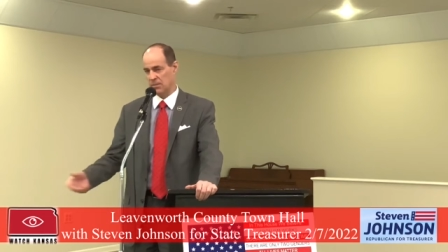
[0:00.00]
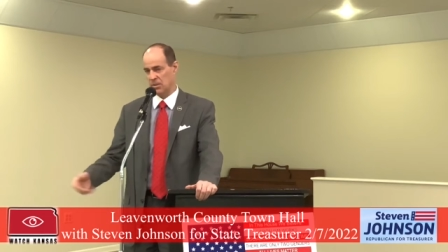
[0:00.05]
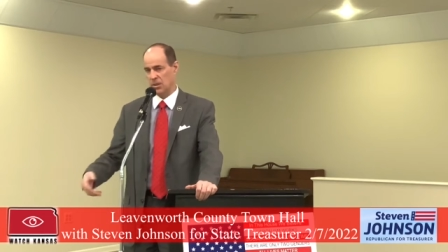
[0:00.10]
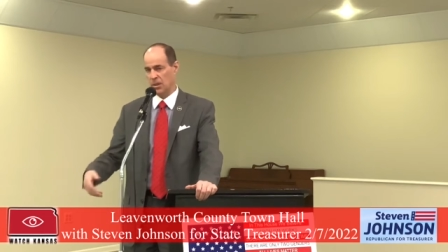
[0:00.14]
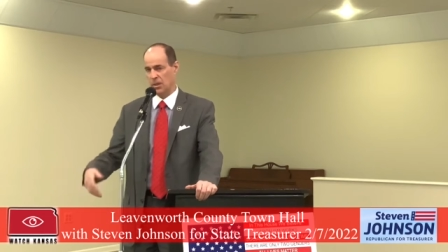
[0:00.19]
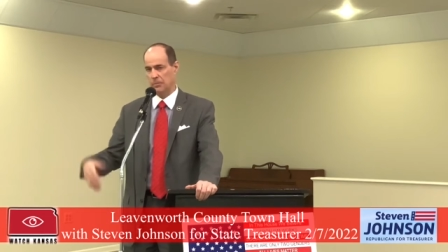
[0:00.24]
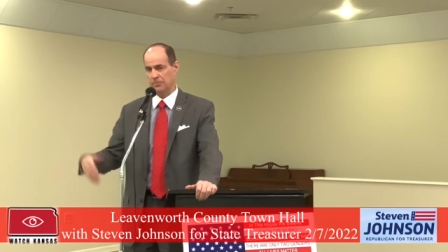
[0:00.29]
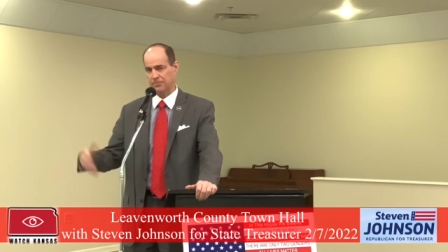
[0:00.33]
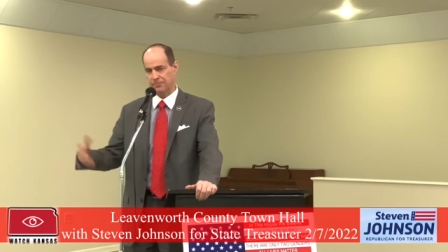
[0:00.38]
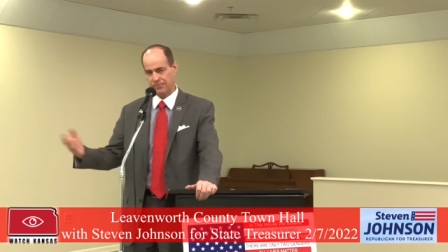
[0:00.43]

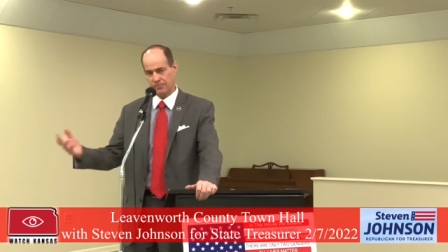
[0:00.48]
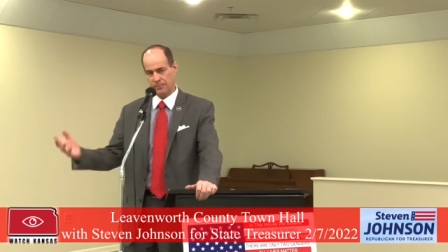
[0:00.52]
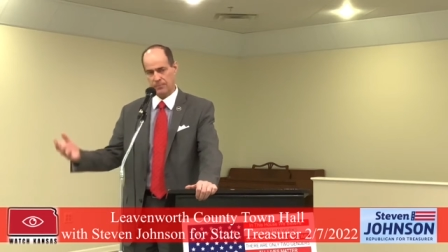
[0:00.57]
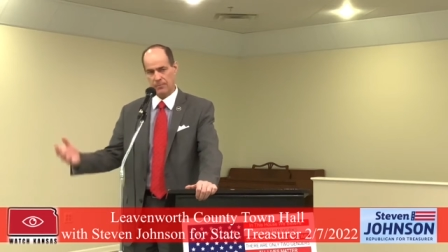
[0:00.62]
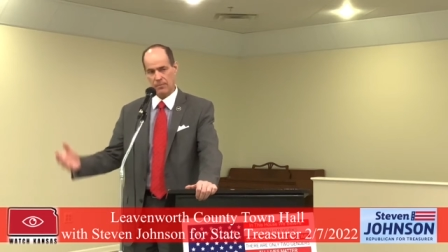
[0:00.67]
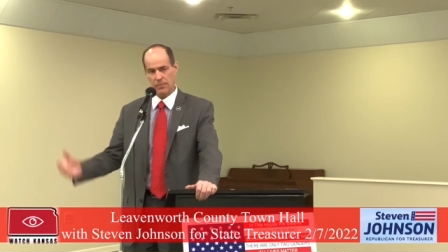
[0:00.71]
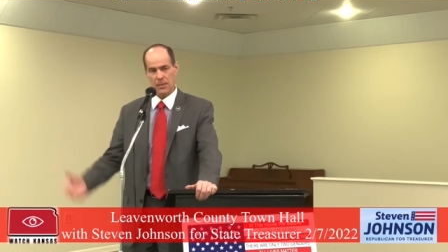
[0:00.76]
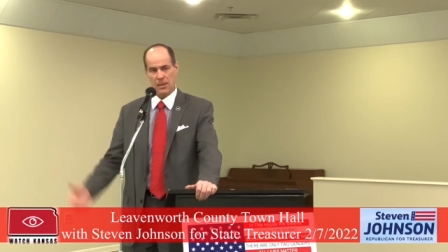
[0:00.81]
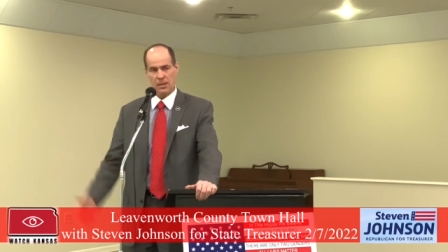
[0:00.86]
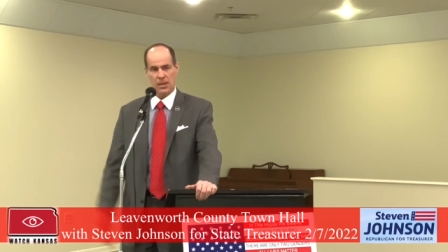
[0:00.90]
So
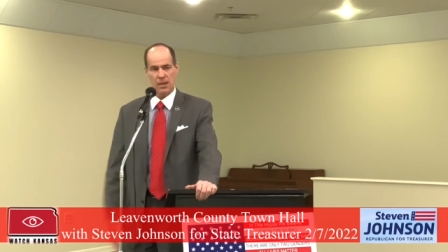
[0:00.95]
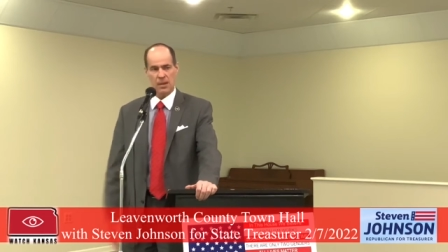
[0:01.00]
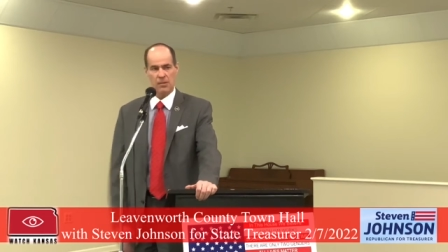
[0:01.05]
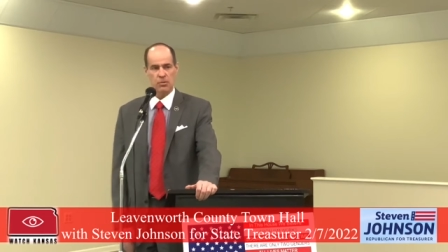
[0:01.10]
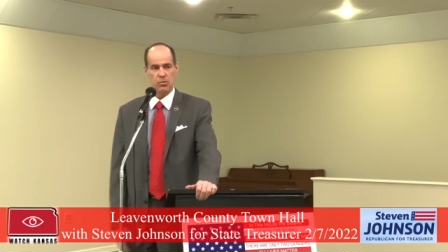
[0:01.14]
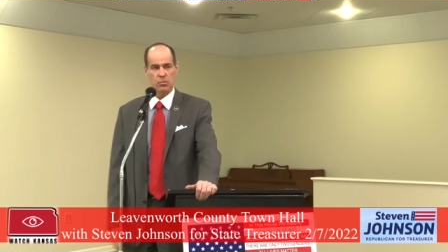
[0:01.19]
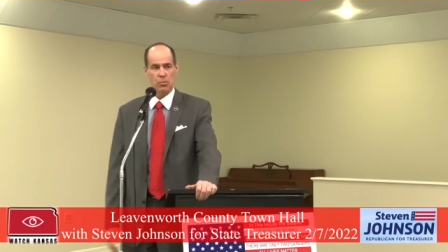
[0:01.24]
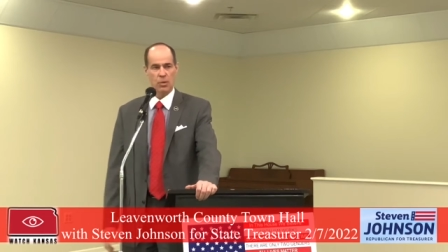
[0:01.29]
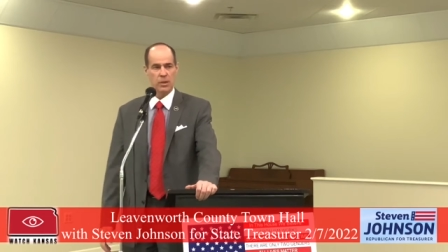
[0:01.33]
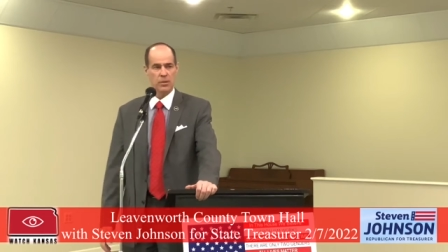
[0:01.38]
that
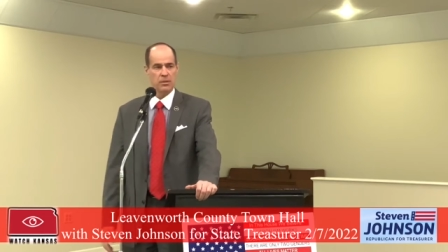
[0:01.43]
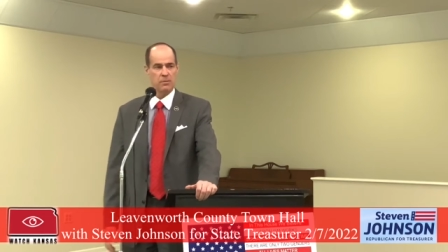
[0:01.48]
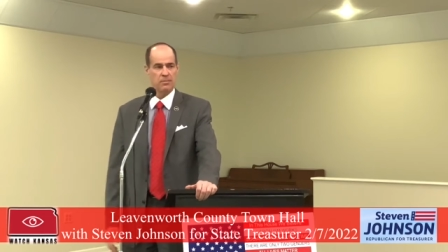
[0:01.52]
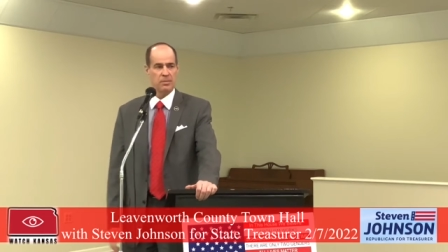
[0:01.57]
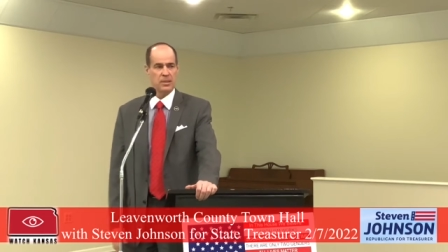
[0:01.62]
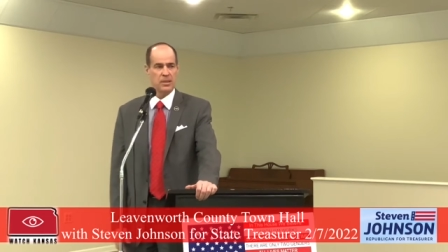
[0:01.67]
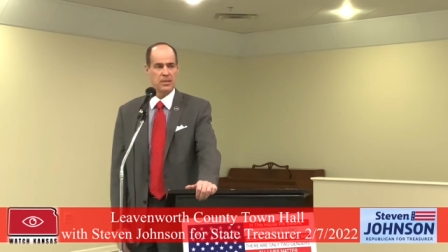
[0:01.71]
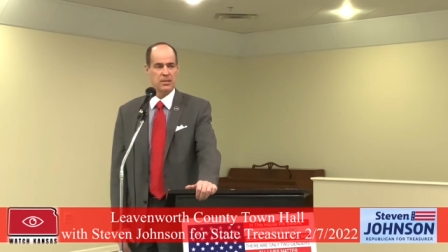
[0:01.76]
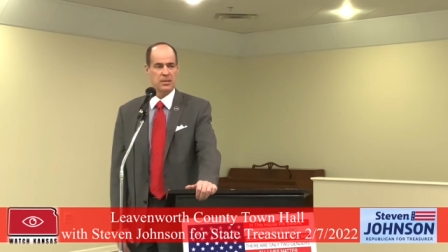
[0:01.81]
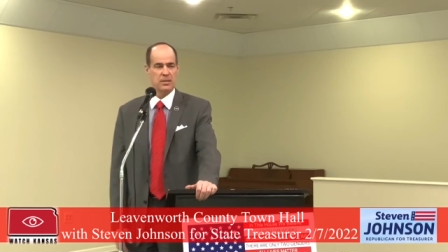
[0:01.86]
was one of
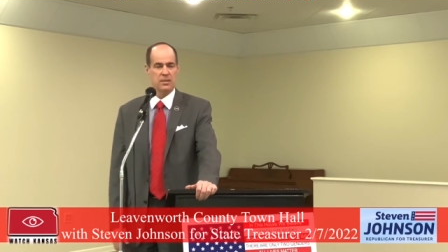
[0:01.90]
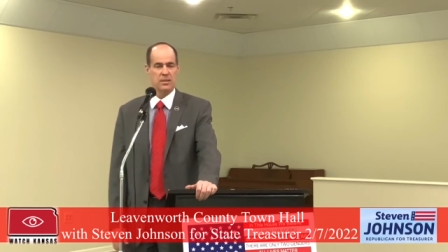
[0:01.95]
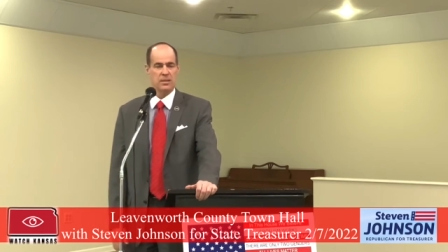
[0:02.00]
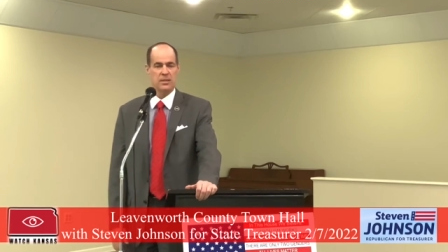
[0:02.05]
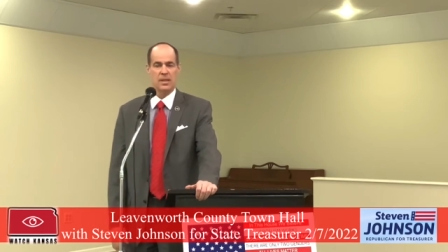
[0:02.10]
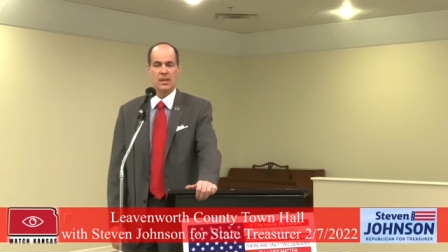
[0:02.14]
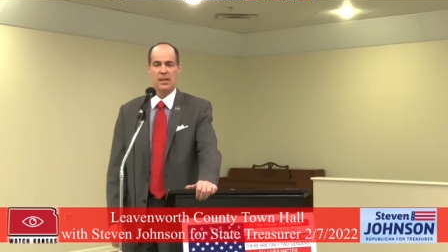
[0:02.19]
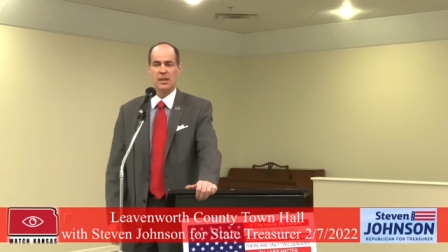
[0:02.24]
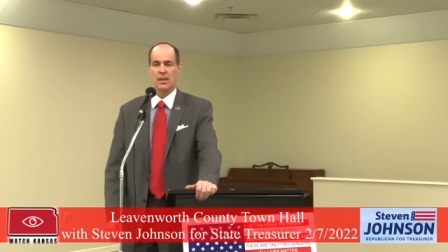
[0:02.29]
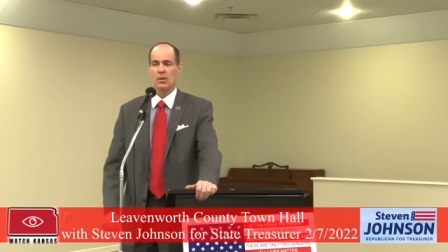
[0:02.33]
the
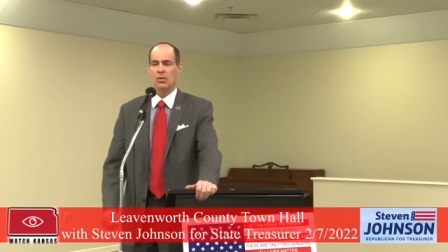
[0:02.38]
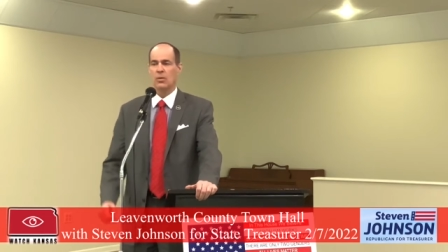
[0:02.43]
pieces